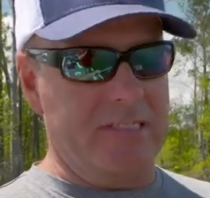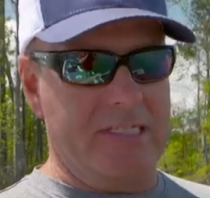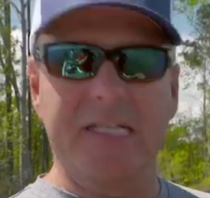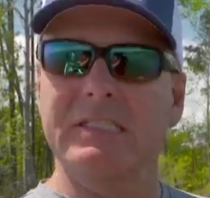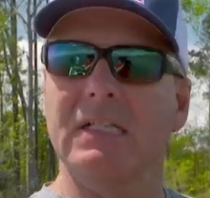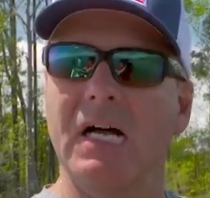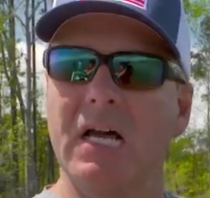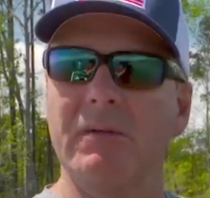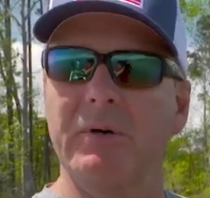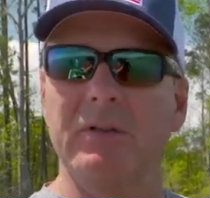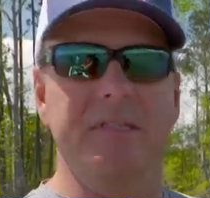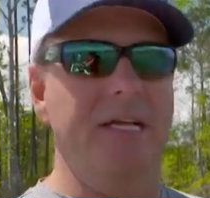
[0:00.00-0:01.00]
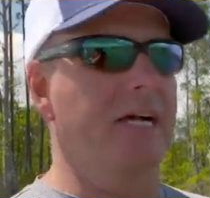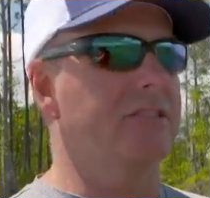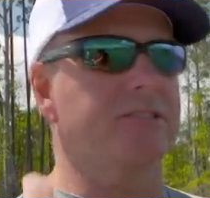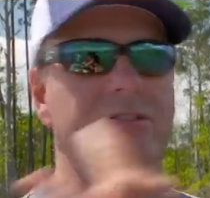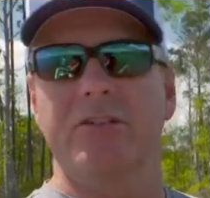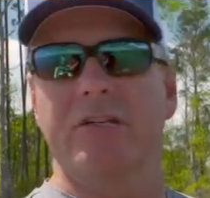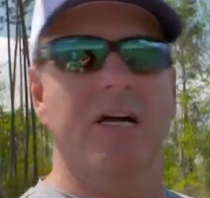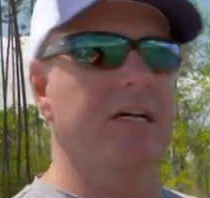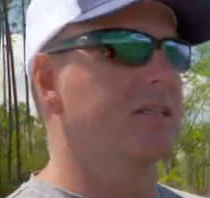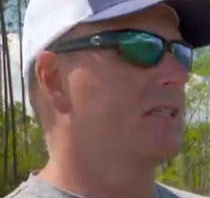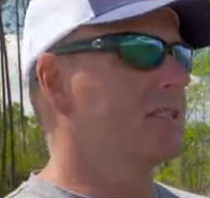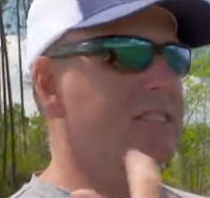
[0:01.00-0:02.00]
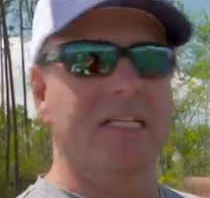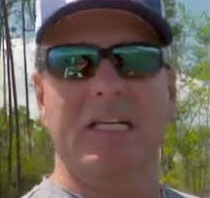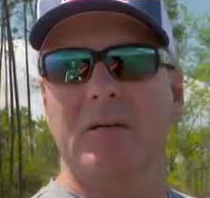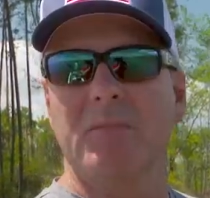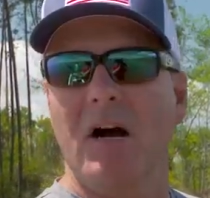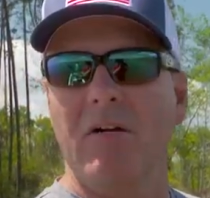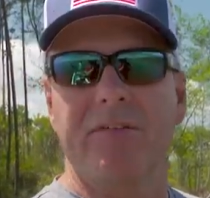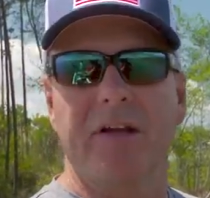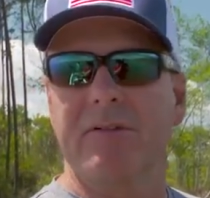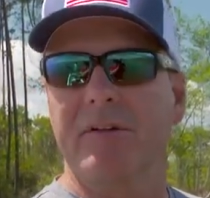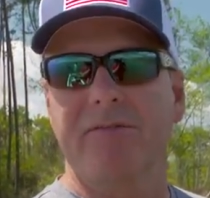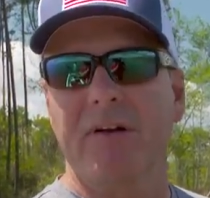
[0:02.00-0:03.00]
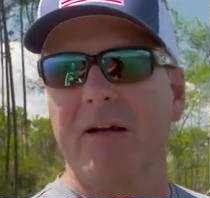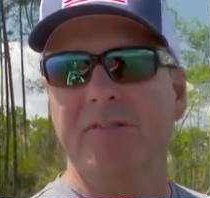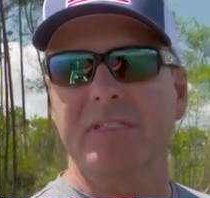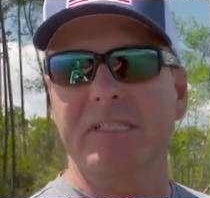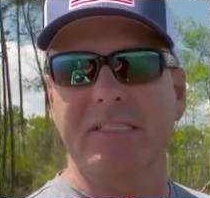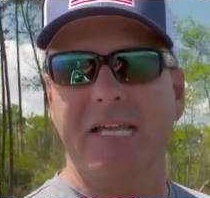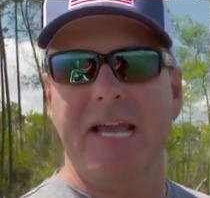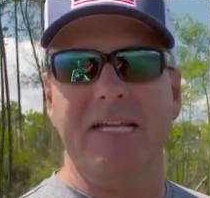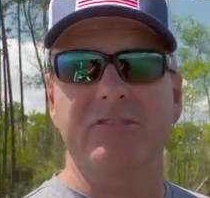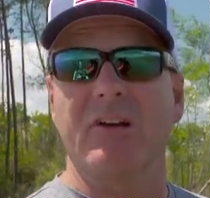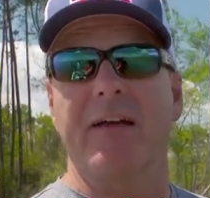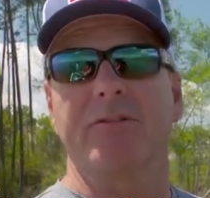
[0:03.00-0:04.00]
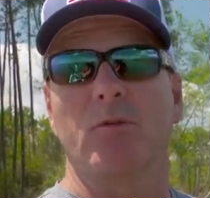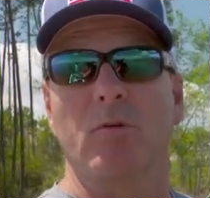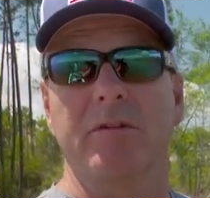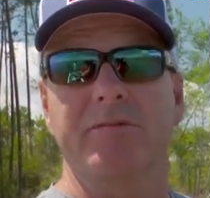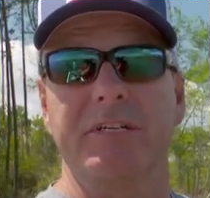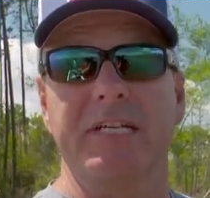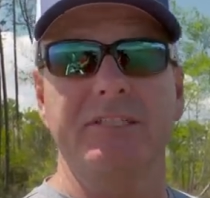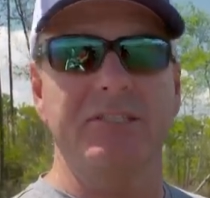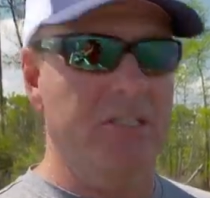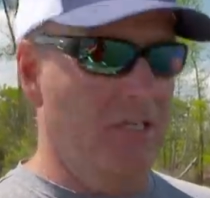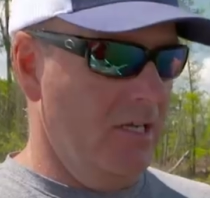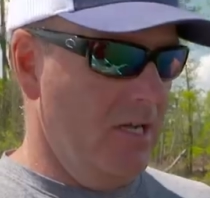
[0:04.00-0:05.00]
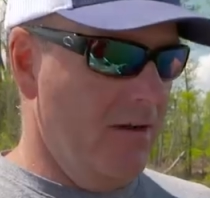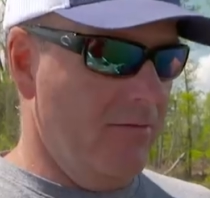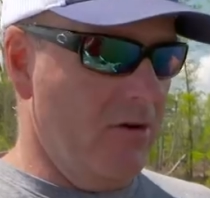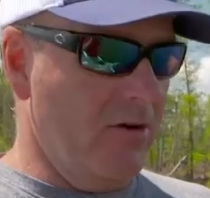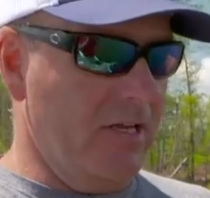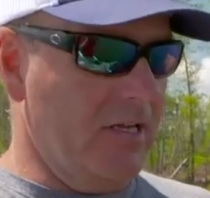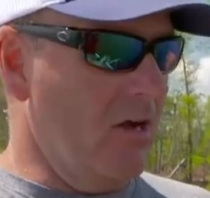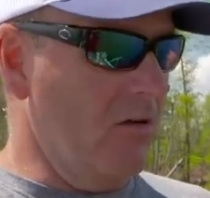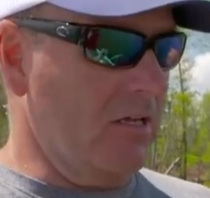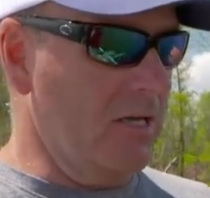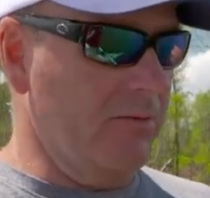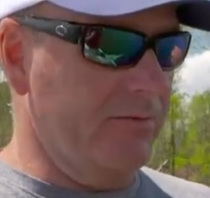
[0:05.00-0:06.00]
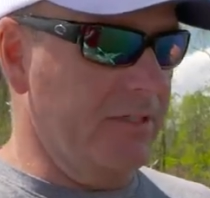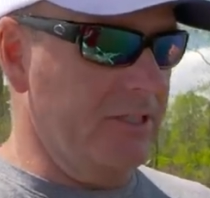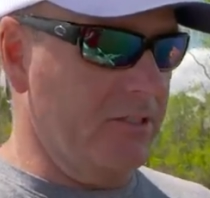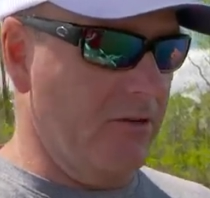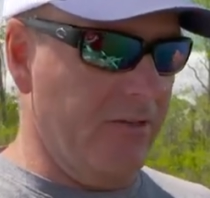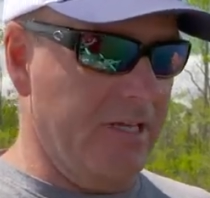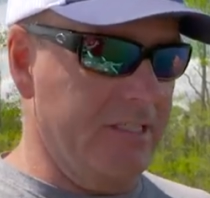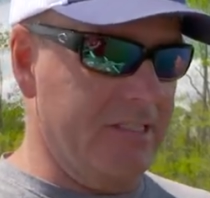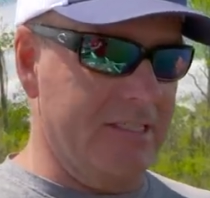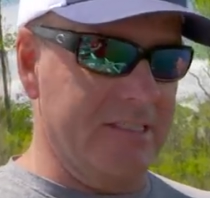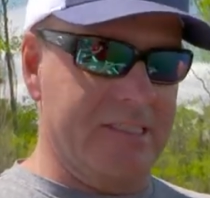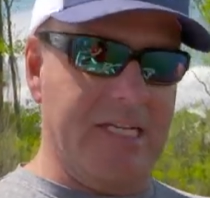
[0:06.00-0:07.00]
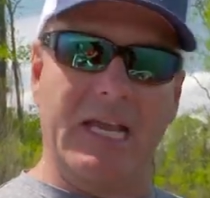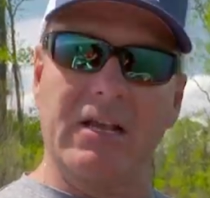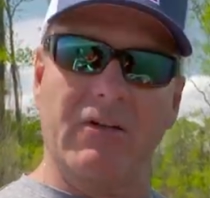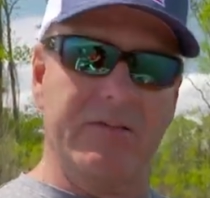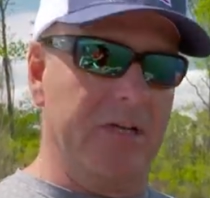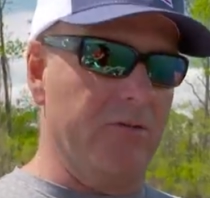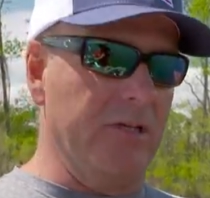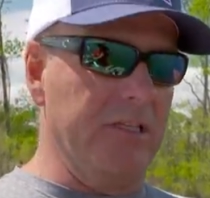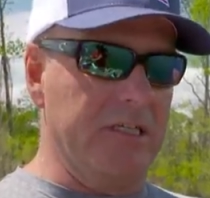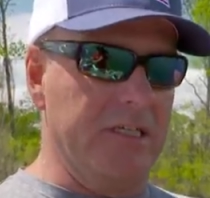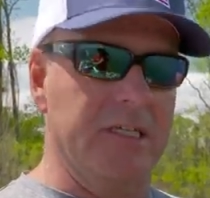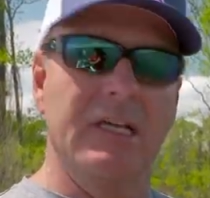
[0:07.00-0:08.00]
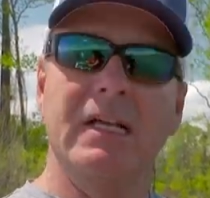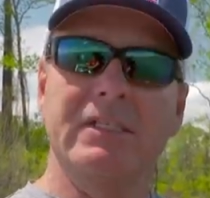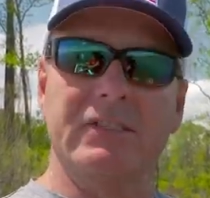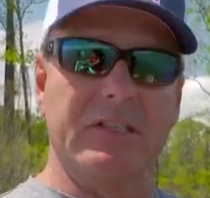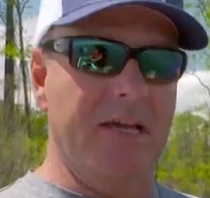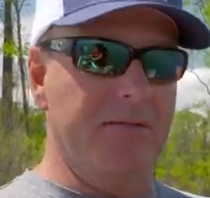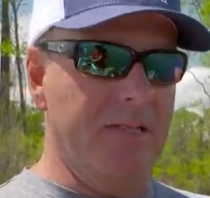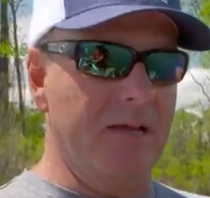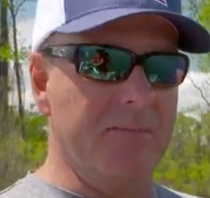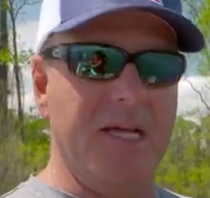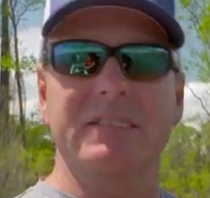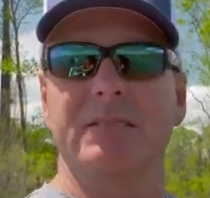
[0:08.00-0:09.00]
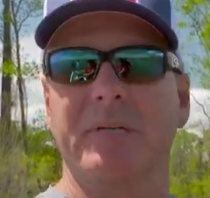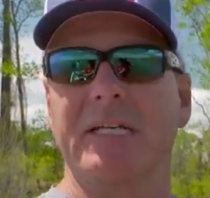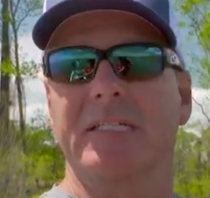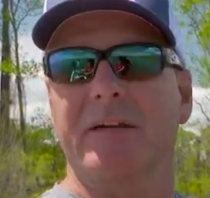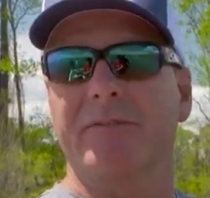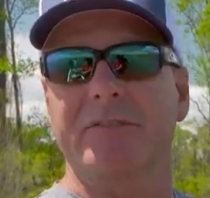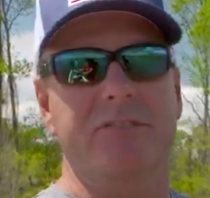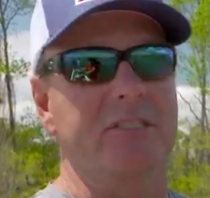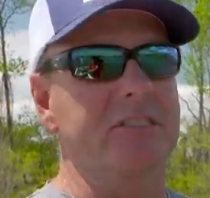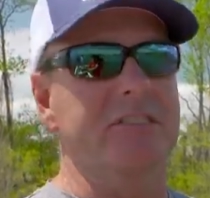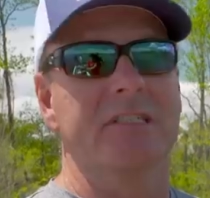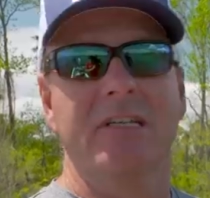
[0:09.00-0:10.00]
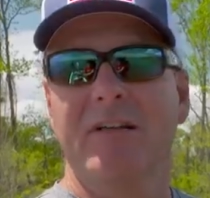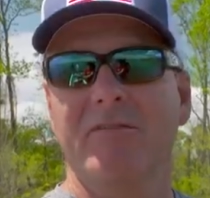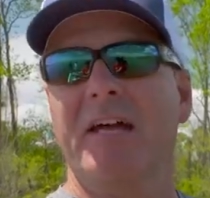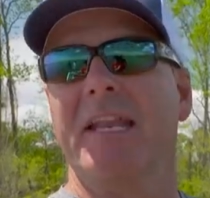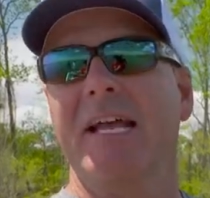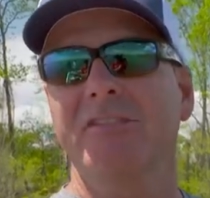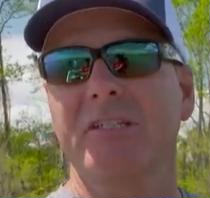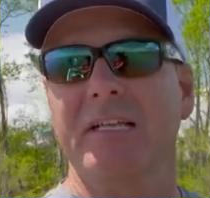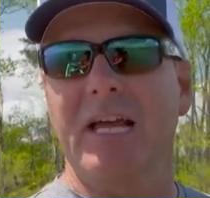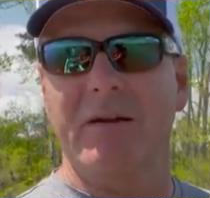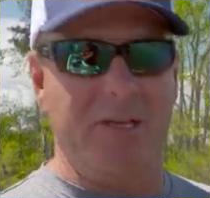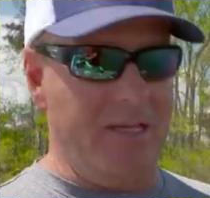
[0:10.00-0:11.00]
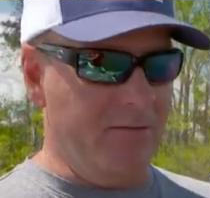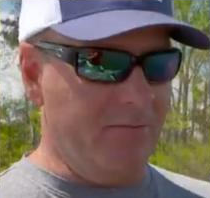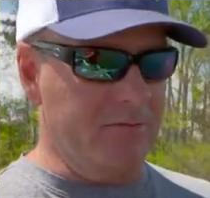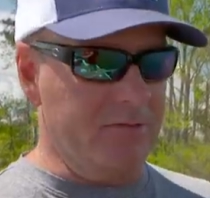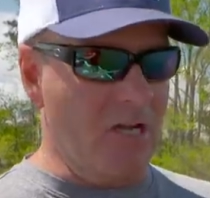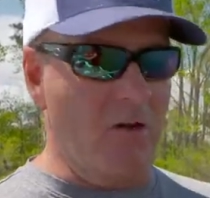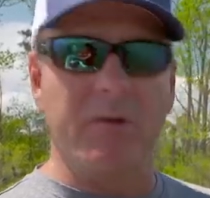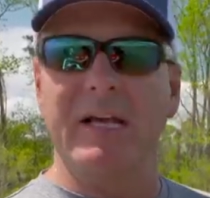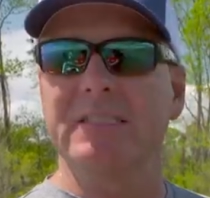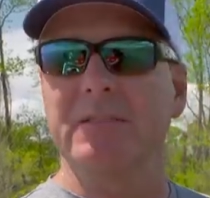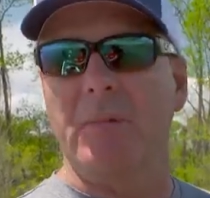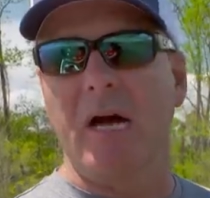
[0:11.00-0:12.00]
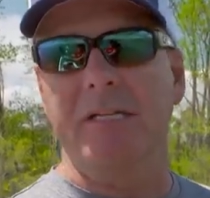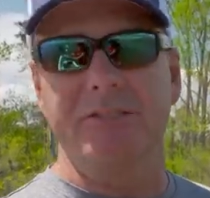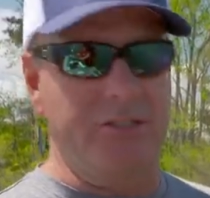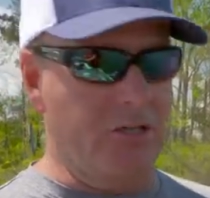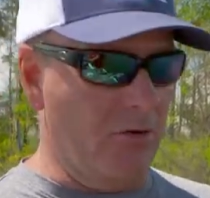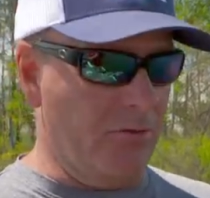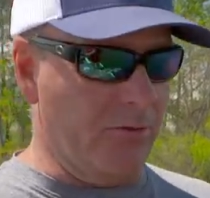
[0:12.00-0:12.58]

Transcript: It takes a lot to pull it down so you're not slinging them off every 5 or 6 casts or after one fish. I've already caught a couple fish on this and it's staying on there really good. So that makes a big difference just financially, how many soft plastic bodies you go